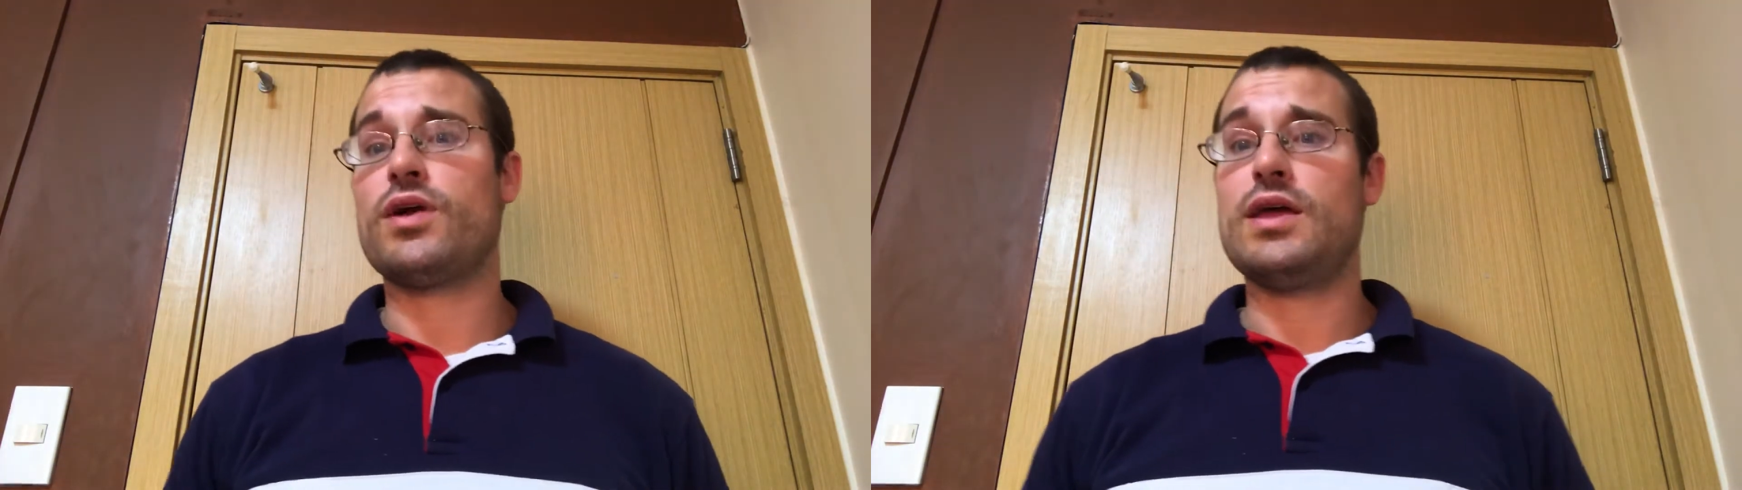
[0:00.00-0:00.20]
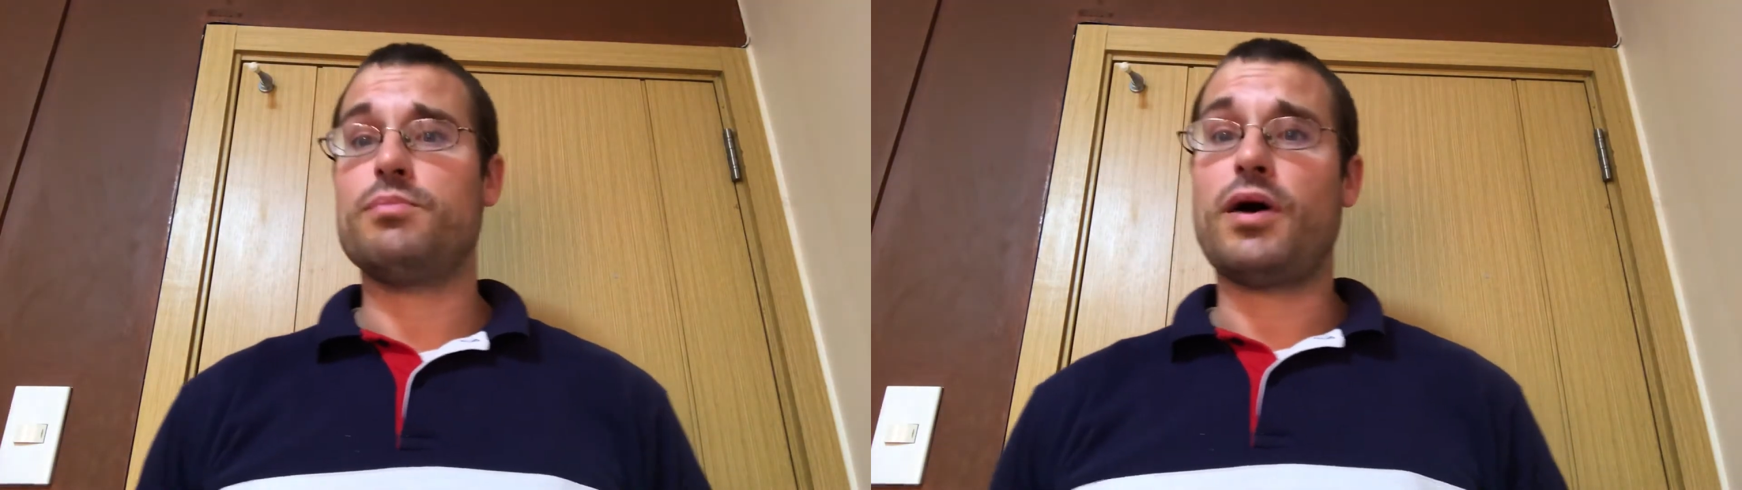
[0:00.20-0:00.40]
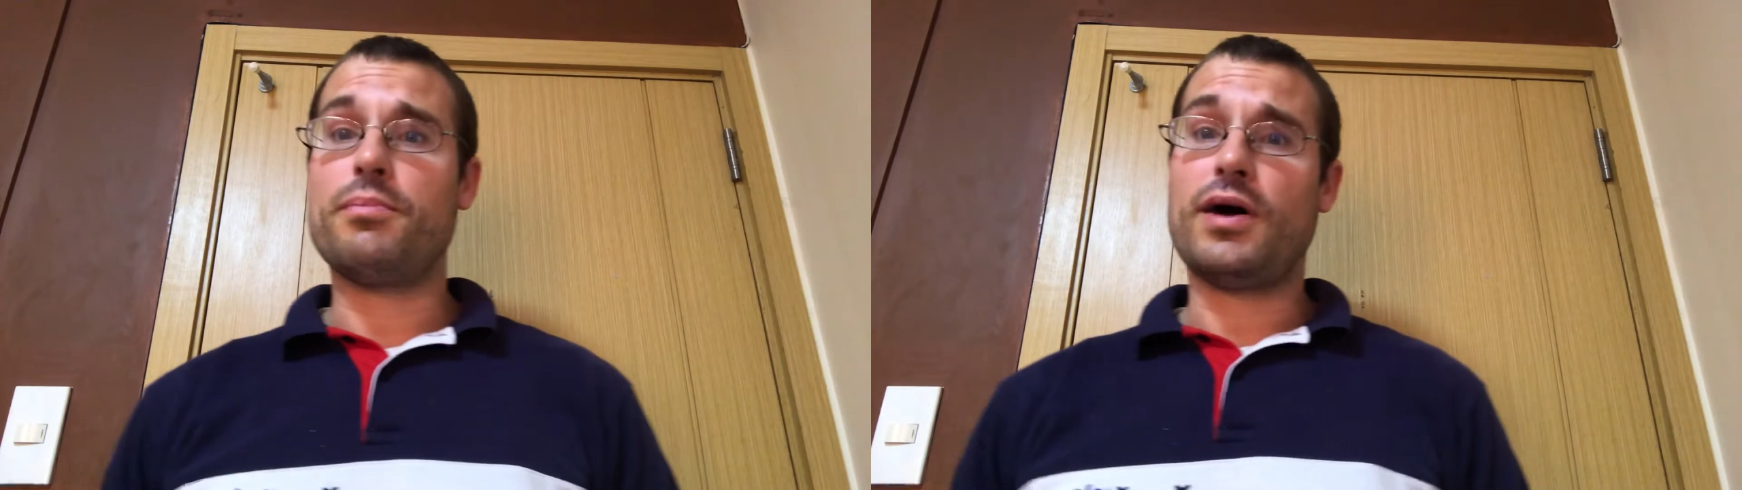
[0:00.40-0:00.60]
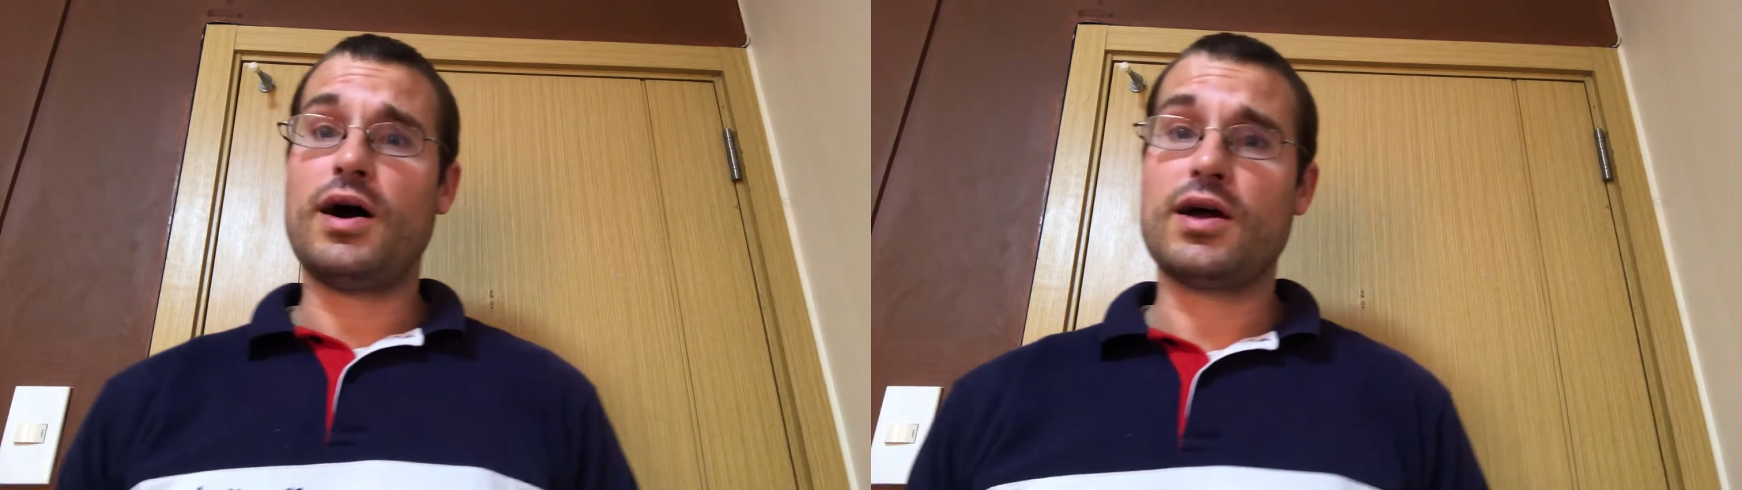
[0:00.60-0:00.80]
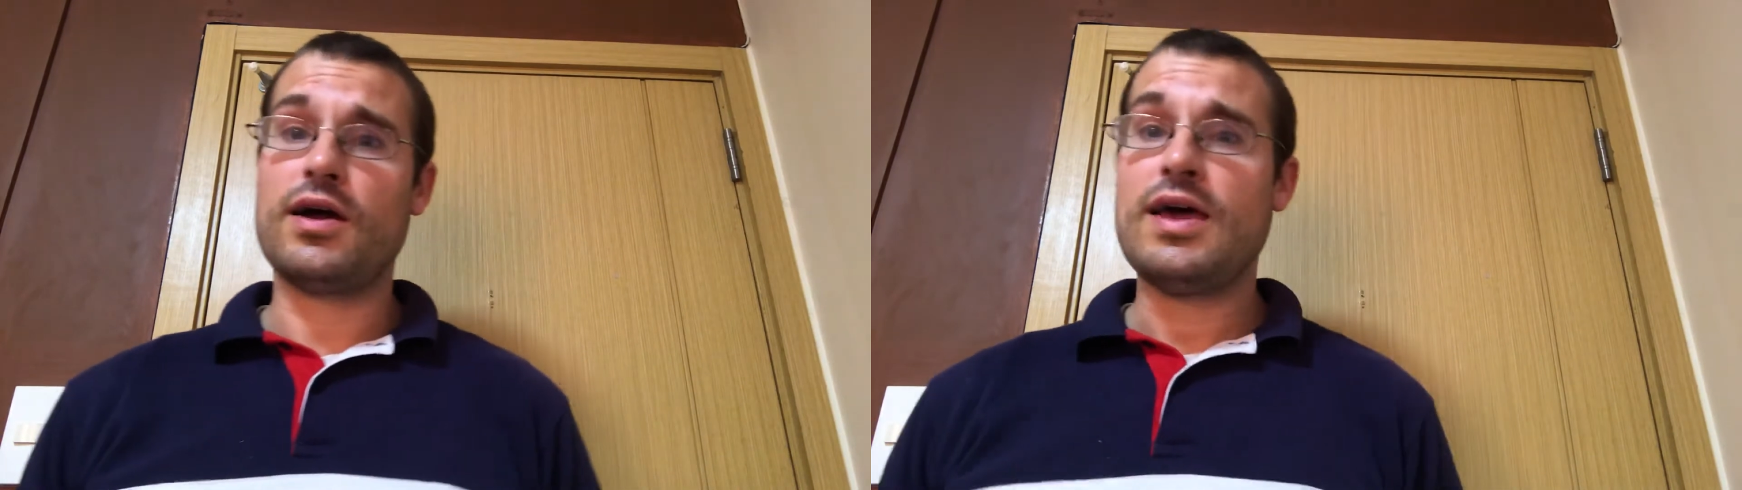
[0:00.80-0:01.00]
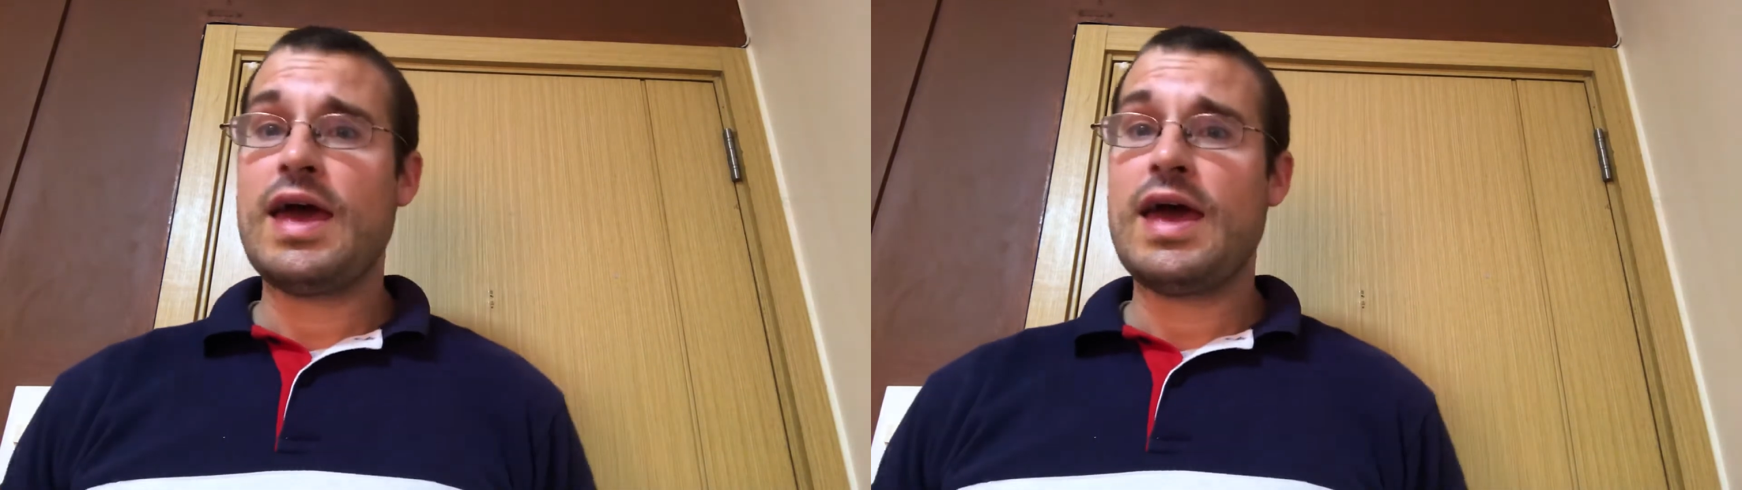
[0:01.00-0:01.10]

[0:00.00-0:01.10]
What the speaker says: in Pampanga.